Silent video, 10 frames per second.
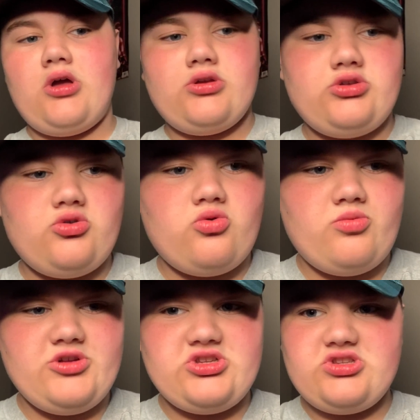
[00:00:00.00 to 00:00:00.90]
you will
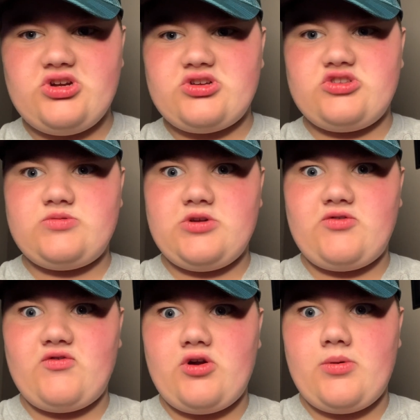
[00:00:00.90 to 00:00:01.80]
be stuck in space
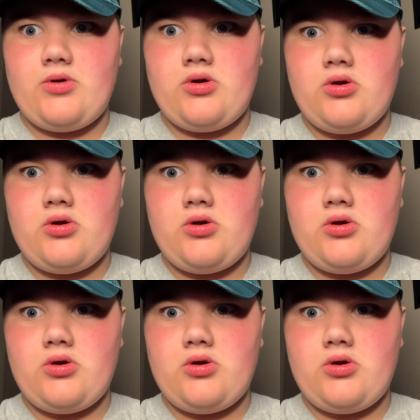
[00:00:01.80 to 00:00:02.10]
forever.